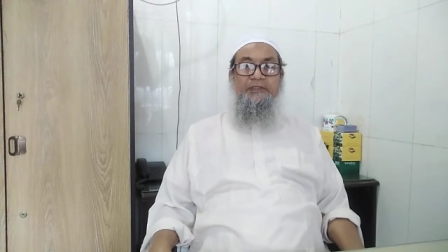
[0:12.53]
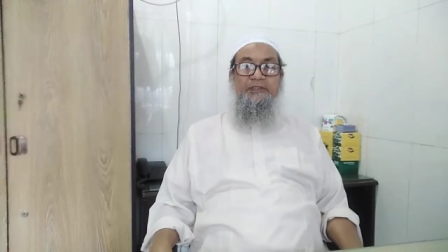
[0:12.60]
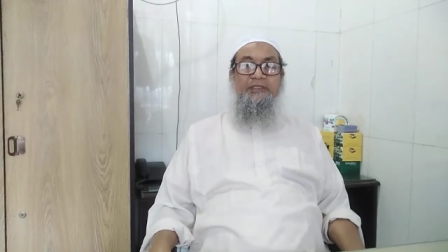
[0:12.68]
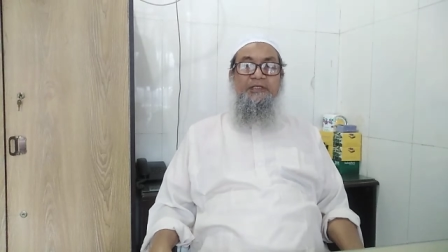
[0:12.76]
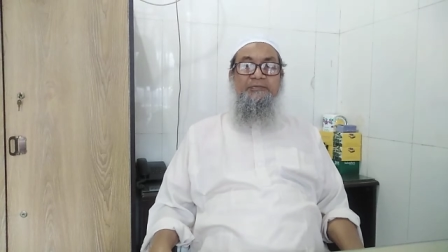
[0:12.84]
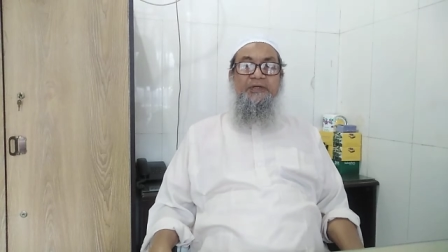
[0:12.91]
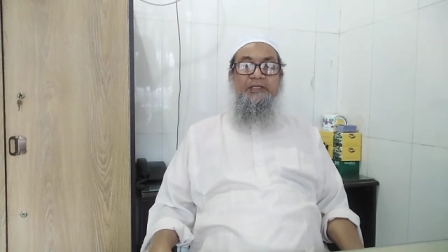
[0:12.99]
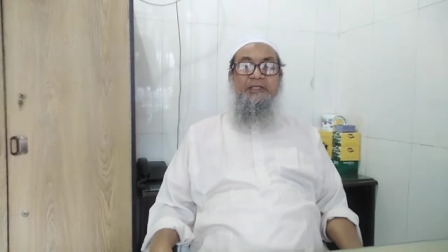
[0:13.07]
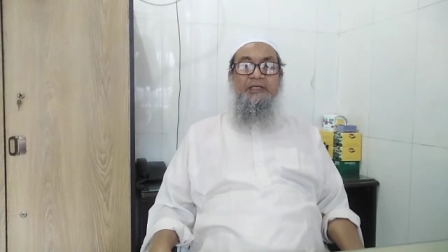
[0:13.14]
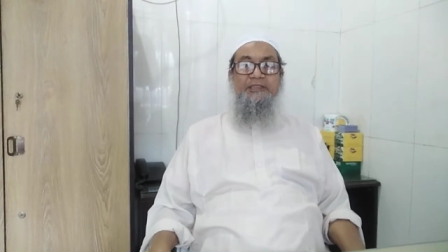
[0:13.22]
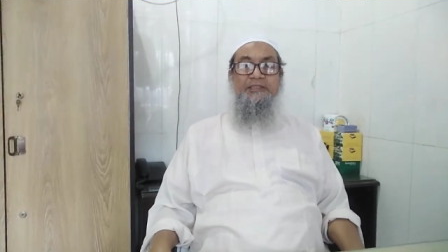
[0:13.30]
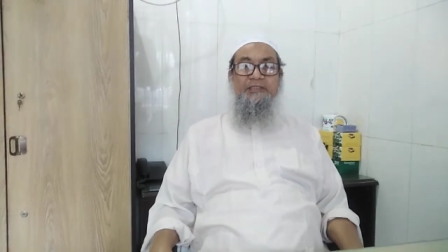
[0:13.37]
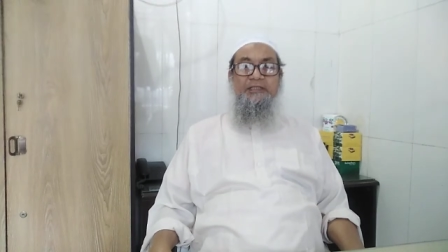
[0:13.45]
In my
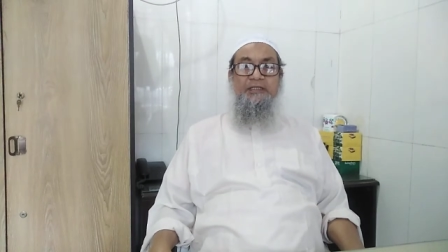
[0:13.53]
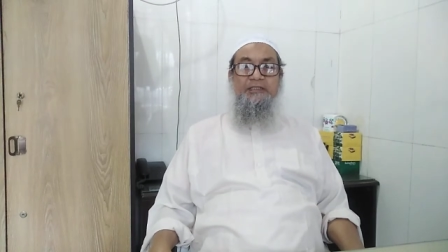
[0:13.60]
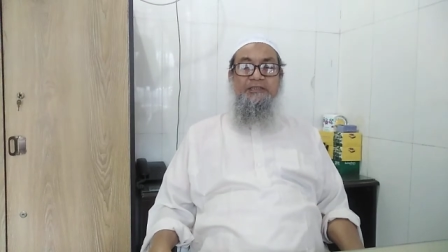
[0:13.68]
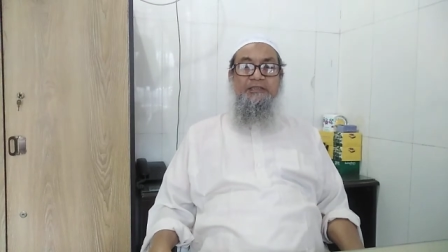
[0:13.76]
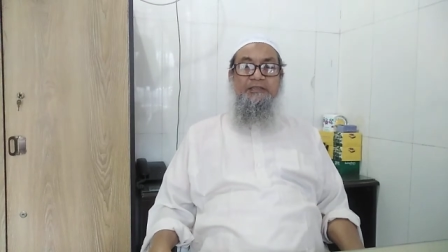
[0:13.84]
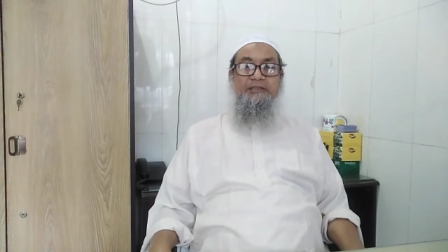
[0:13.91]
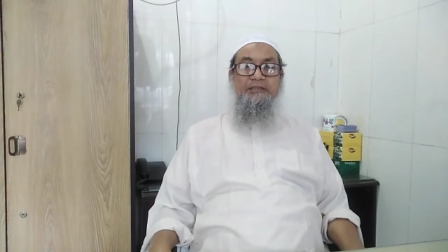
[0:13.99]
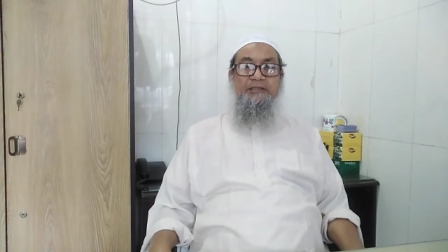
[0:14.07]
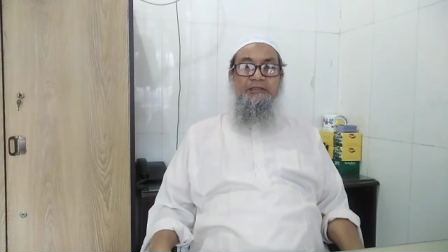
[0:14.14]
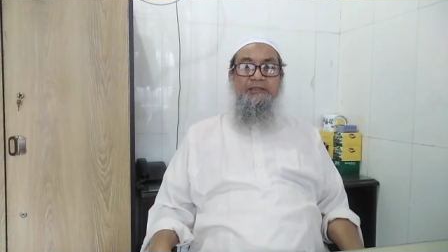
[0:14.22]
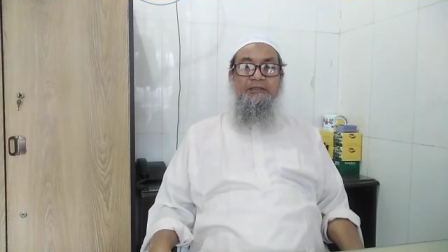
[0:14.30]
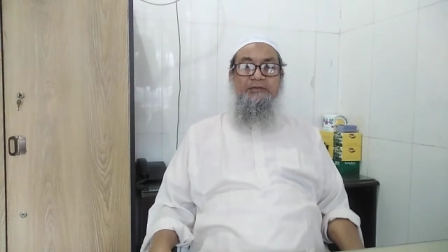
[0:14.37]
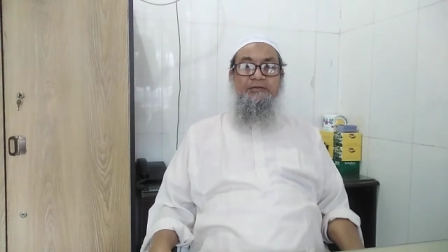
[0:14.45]
last class,
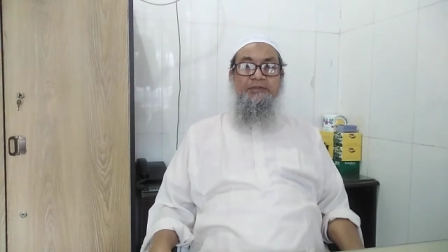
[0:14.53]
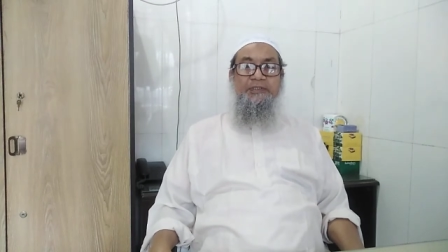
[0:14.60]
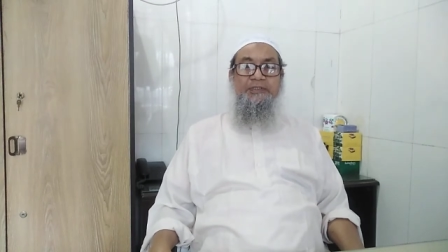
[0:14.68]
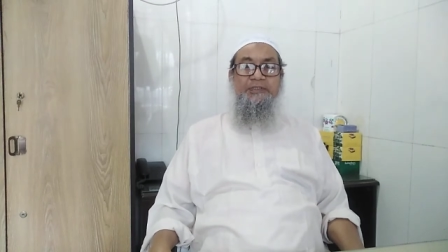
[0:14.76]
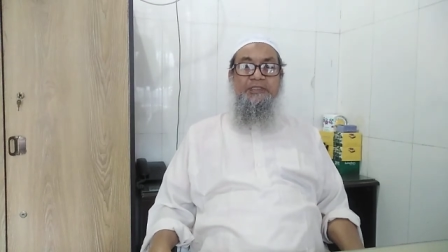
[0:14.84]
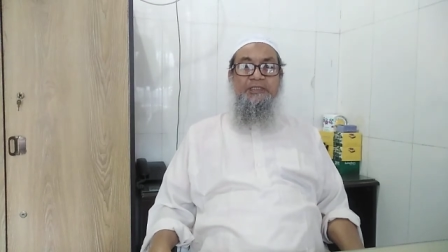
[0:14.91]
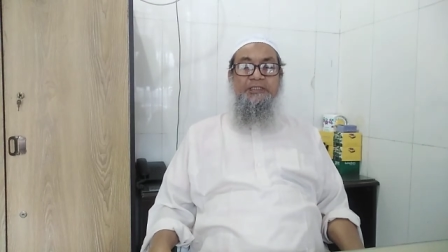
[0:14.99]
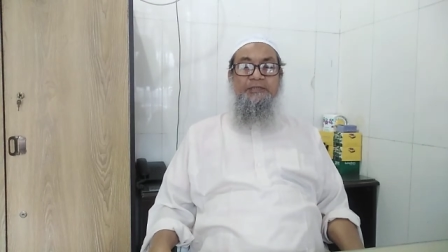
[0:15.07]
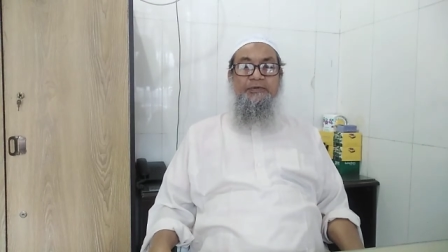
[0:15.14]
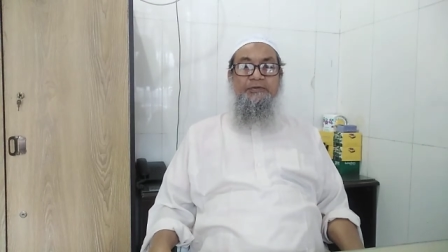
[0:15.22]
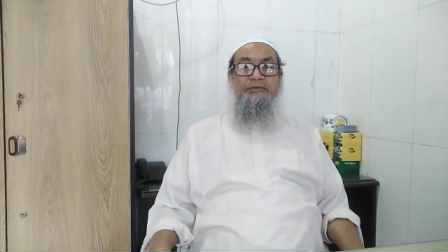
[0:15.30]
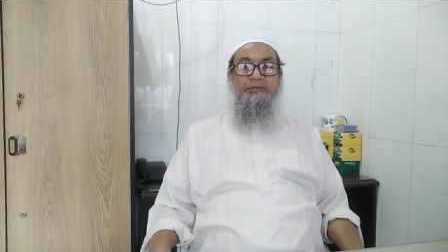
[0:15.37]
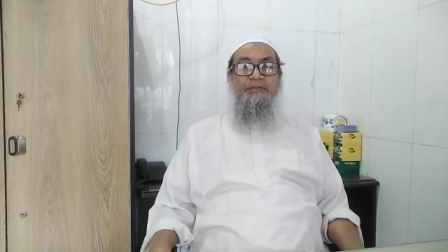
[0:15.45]
we discussed
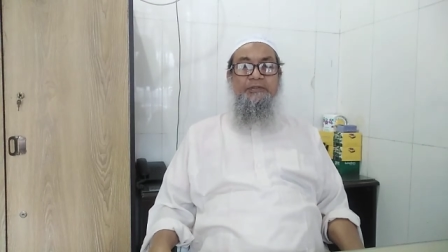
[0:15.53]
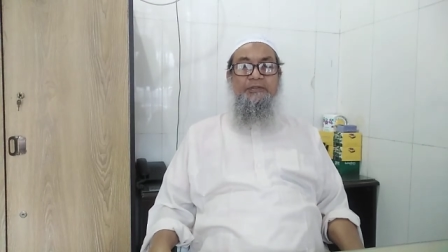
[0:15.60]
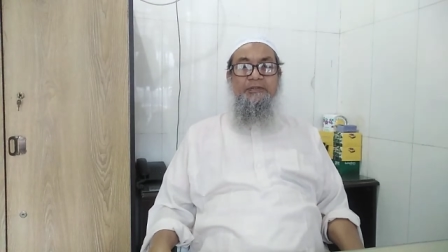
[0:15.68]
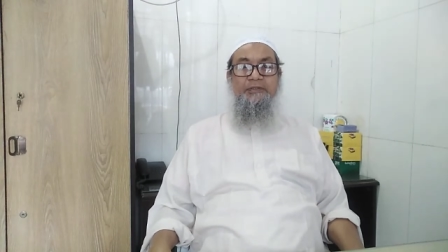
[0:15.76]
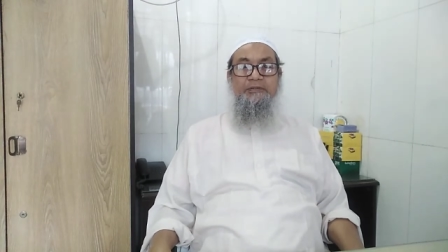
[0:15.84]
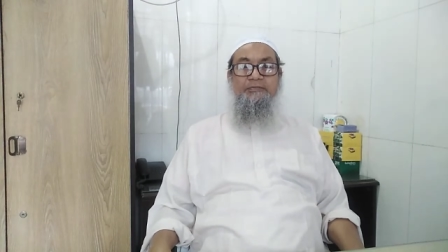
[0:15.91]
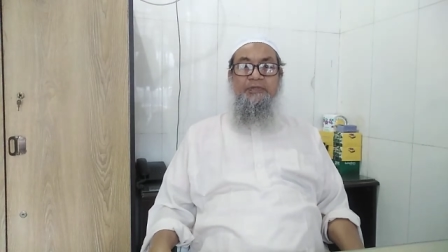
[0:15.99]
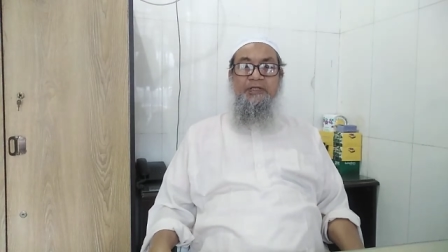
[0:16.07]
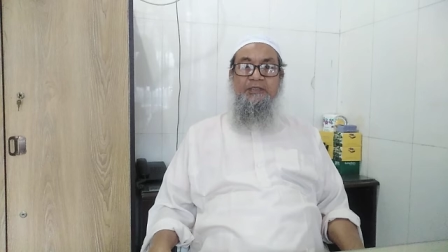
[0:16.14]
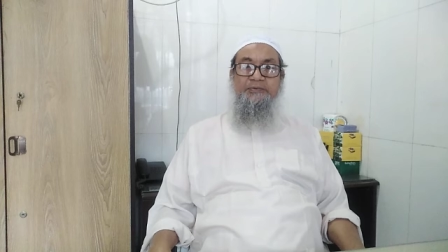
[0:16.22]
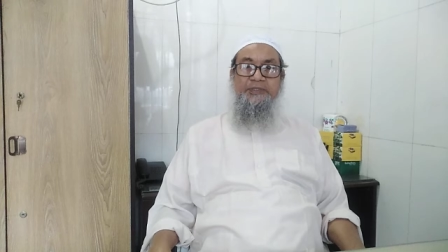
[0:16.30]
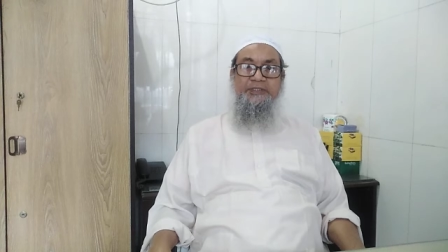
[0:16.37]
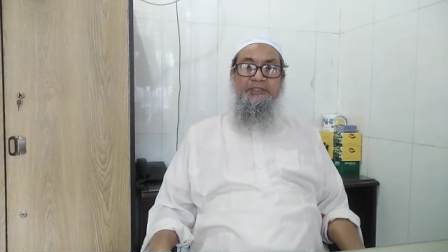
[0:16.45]
about
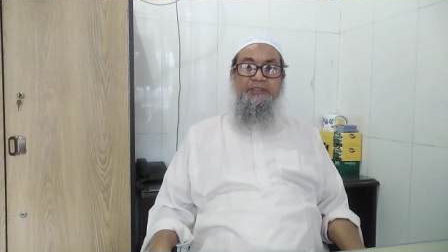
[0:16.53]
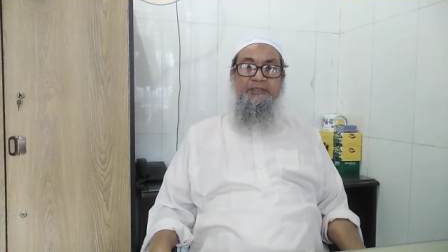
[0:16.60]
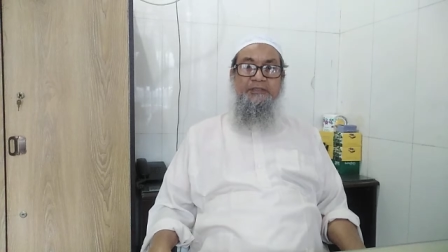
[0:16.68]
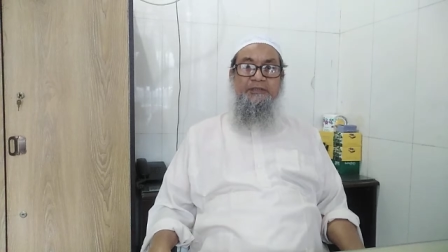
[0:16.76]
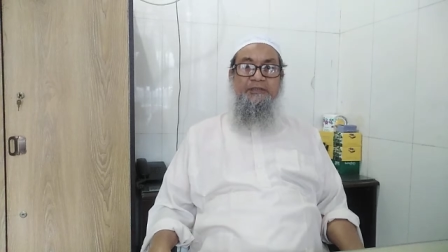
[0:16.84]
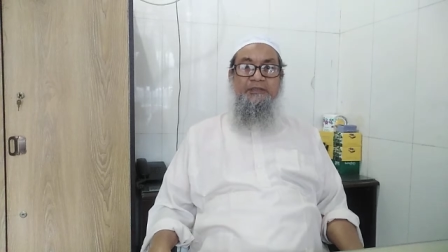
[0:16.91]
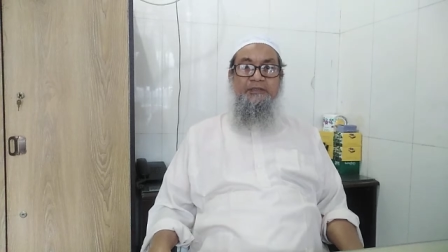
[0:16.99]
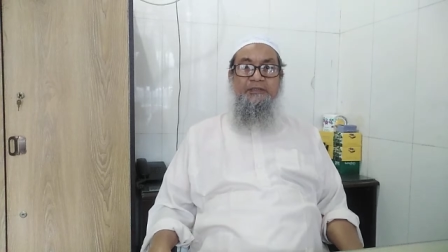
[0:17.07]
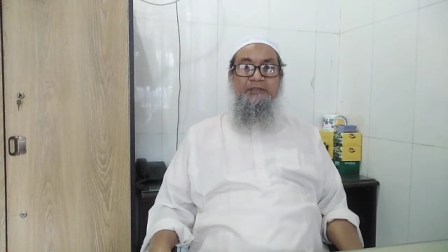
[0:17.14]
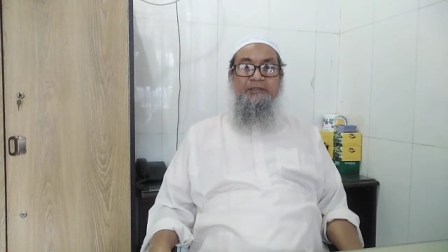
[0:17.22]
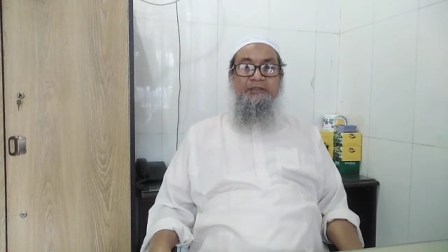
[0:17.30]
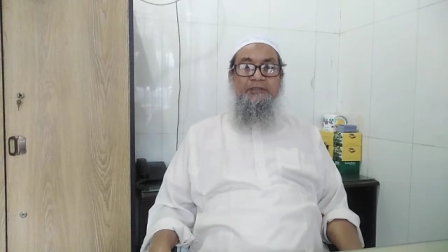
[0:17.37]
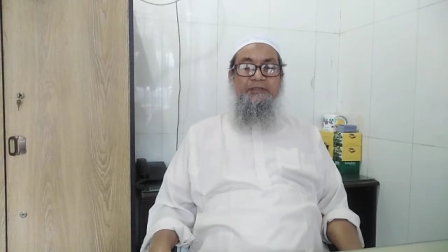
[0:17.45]
blood pressure,
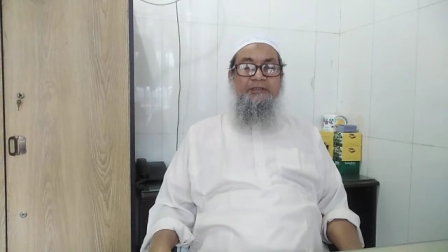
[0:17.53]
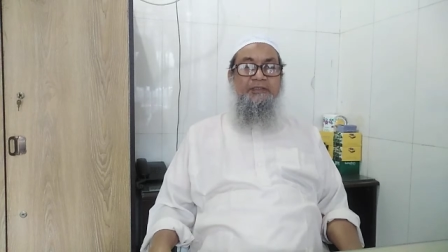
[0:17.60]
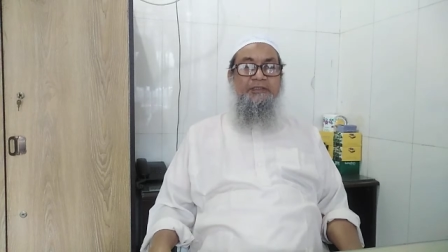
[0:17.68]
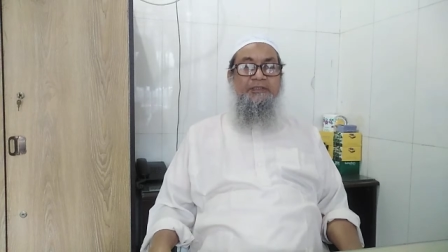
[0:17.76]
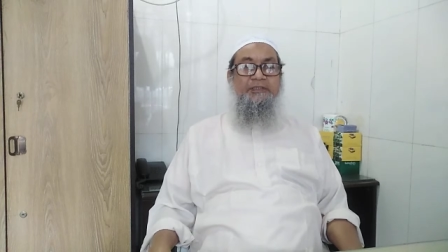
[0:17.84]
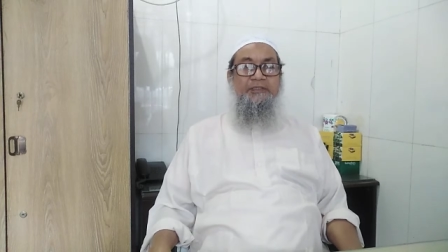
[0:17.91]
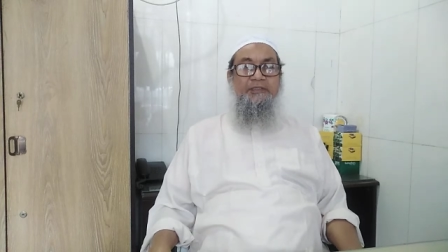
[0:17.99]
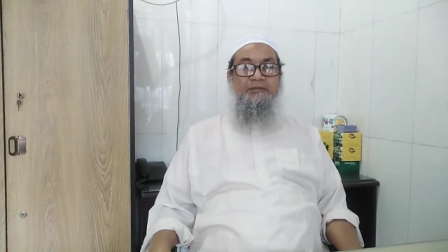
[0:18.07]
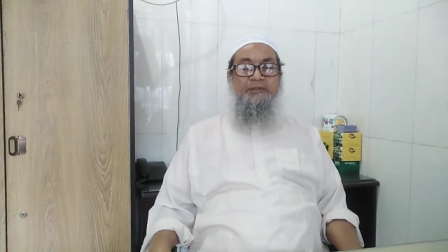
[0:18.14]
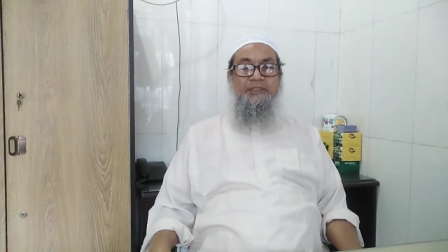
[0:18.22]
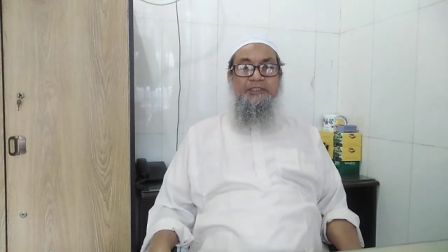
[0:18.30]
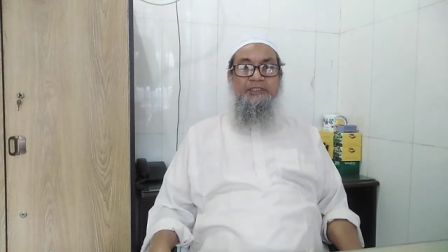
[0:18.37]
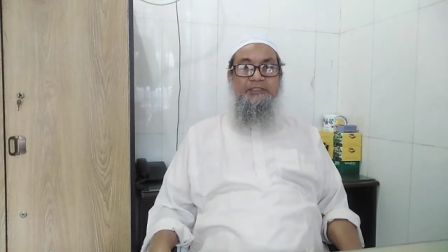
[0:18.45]
its
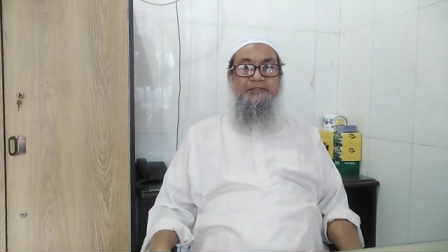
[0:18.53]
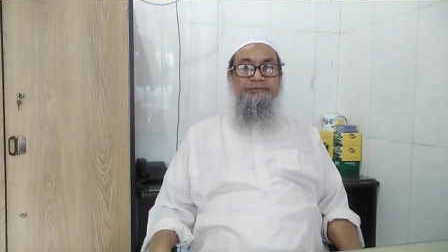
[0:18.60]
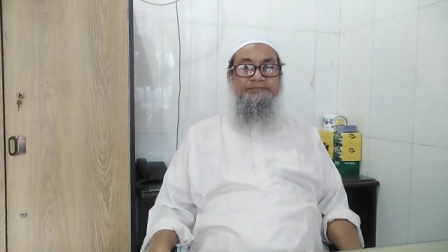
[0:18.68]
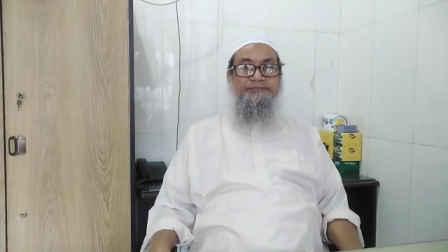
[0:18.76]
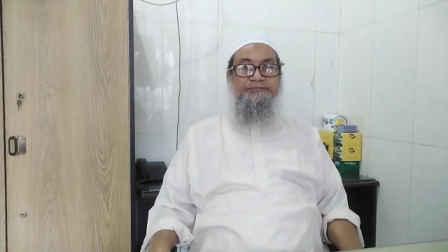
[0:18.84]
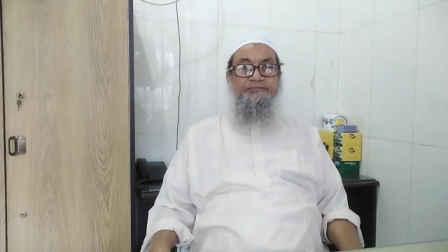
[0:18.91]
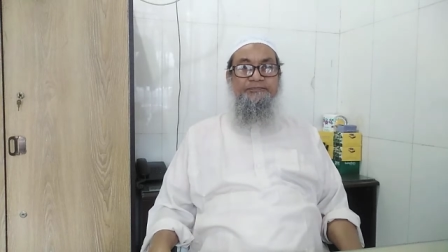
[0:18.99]
regulation,